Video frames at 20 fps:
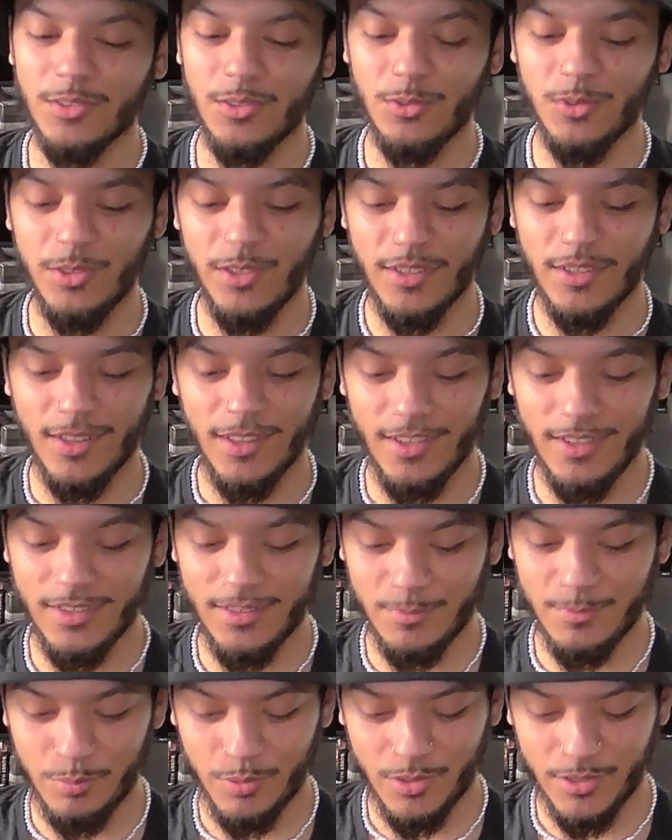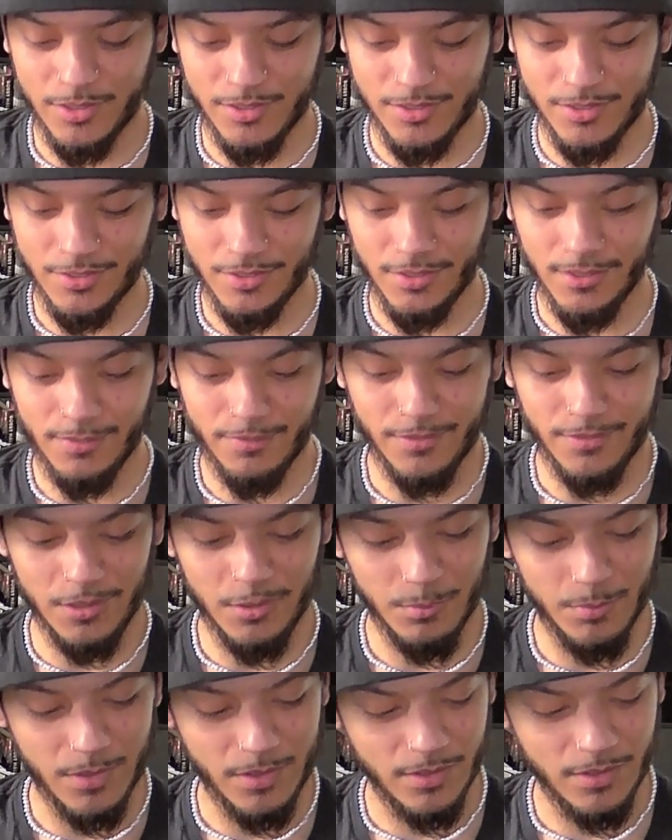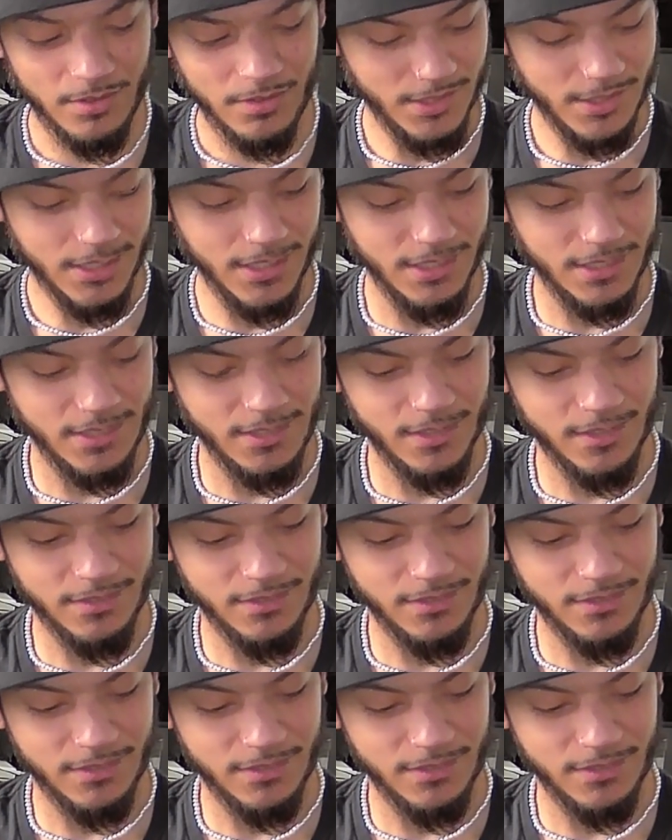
You gotta like put it in the sun for a little bit and then. I